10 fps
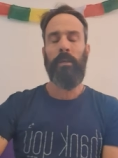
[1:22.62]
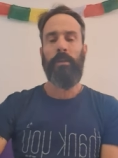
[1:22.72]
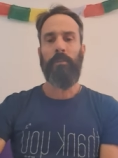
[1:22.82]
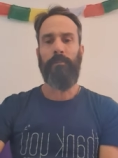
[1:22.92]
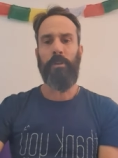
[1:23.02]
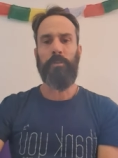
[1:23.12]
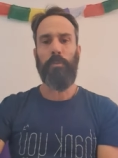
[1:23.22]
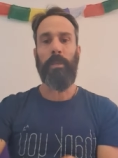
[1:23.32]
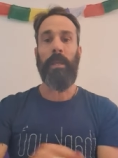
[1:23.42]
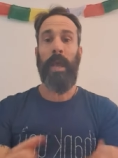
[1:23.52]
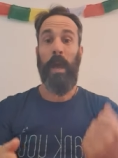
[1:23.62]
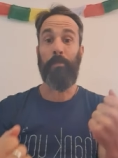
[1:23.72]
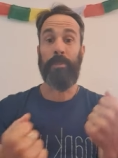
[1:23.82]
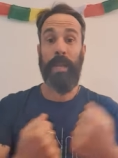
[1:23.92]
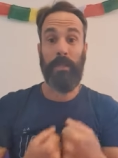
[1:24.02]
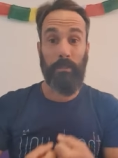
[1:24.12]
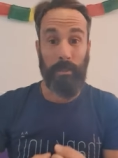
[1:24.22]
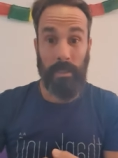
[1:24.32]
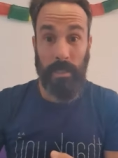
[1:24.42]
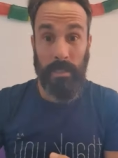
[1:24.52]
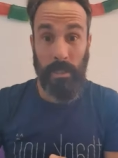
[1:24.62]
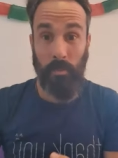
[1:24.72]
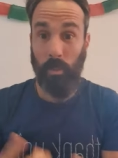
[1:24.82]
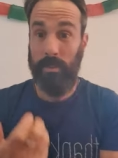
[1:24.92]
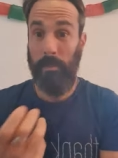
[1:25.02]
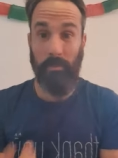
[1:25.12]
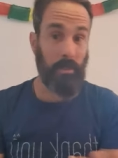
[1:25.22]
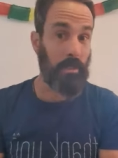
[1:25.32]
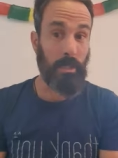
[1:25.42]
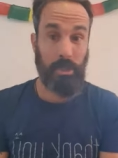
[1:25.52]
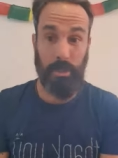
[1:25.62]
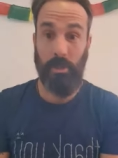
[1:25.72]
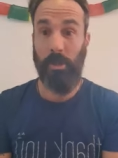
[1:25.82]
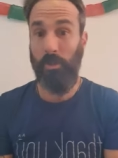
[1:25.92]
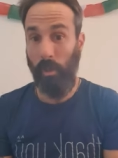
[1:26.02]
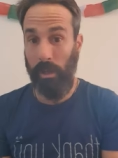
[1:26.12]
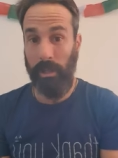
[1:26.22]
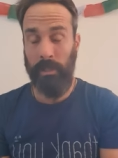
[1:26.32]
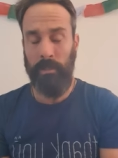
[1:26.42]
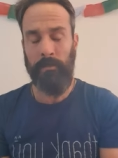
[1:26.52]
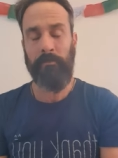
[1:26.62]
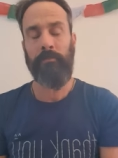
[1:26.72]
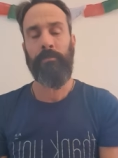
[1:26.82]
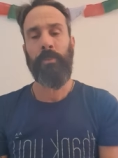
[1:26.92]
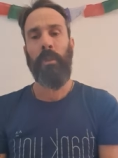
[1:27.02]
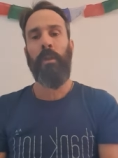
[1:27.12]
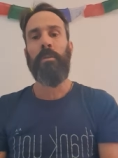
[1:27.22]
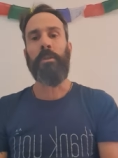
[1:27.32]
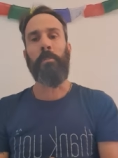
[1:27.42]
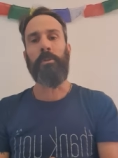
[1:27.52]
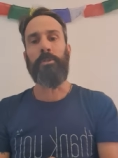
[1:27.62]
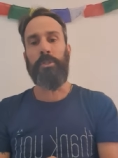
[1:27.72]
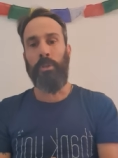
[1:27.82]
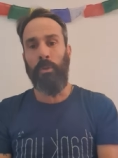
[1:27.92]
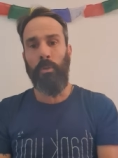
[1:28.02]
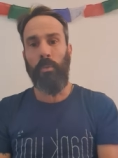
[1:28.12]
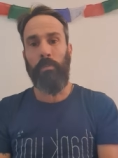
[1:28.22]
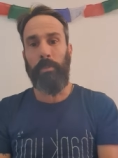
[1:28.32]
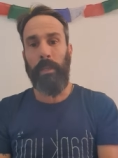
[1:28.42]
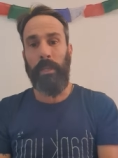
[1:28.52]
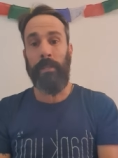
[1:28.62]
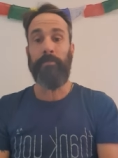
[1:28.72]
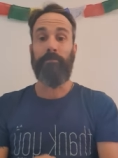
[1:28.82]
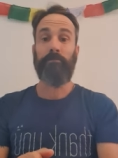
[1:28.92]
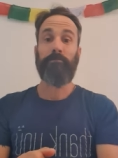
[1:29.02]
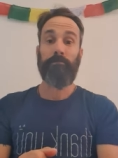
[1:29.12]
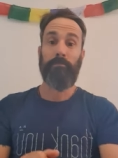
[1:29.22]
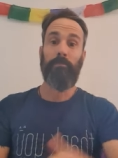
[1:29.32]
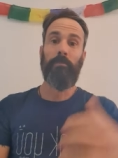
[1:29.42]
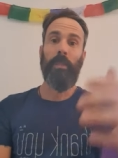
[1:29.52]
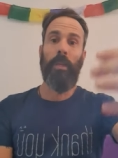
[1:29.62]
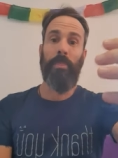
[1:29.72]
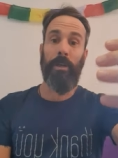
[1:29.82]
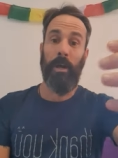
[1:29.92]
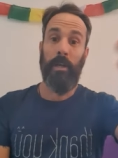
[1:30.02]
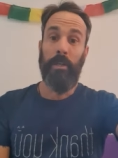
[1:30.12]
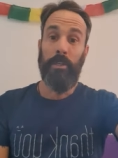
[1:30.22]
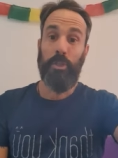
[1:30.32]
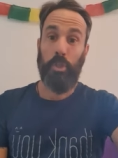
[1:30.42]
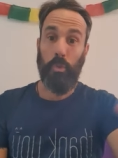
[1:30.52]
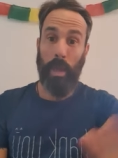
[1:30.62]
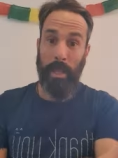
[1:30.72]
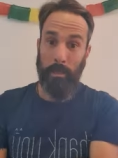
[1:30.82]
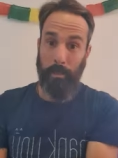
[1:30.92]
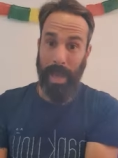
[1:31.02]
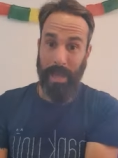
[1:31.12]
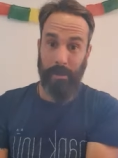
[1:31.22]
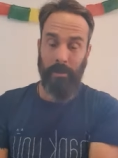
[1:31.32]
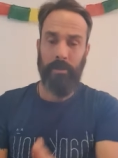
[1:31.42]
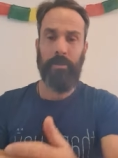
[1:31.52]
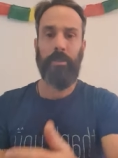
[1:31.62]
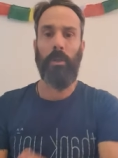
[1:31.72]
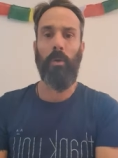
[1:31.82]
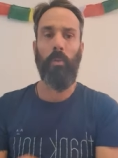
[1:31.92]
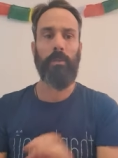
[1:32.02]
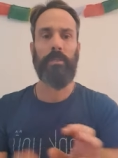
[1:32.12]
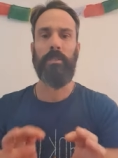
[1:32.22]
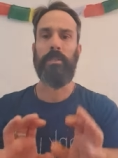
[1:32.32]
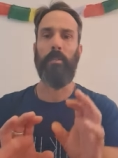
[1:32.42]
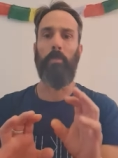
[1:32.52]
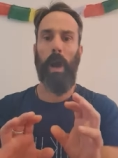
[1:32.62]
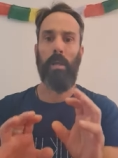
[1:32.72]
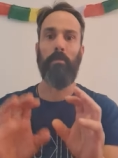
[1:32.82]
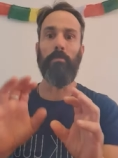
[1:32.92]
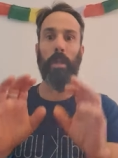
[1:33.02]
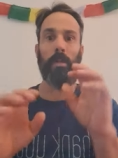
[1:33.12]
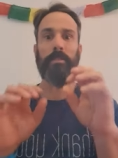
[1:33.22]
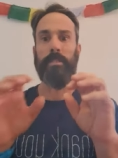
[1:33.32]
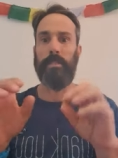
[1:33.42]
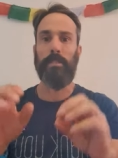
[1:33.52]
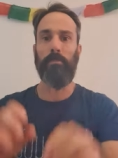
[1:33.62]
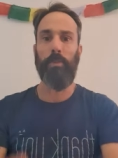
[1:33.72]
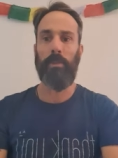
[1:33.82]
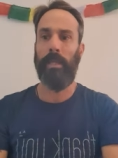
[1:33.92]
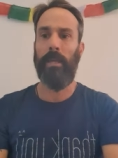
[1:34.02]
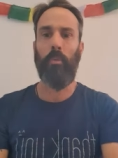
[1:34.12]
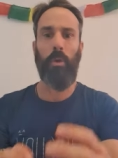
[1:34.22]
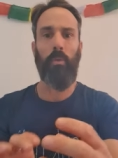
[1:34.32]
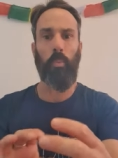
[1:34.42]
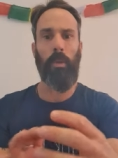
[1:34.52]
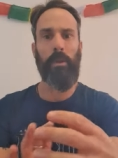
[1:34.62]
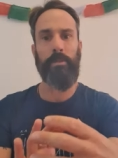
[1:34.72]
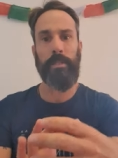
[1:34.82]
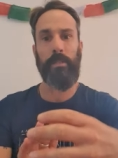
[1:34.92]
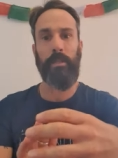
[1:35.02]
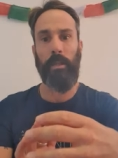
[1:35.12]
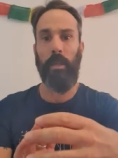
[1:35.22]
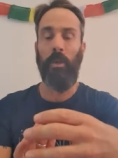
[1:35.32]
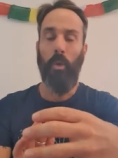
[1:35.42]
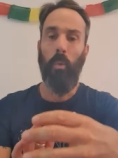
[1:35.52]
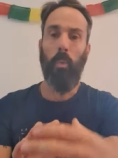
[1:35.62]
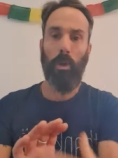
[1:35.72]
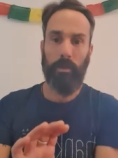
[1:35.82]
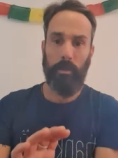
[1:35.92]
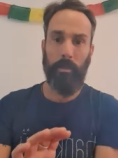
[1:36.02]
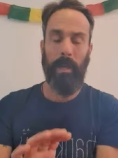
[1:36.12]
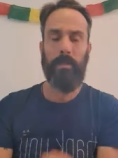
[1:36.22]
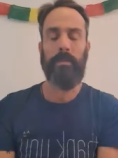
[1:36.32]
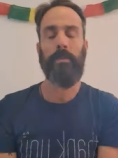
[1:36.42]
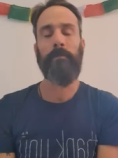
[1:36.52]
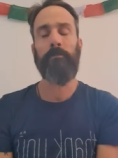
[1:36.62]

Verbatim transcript: The first would be how protective is it? What type of conditions are you running in? Number two would be the tread pattern. So what does the bottom lug system look like? What, where is it gonna work the best?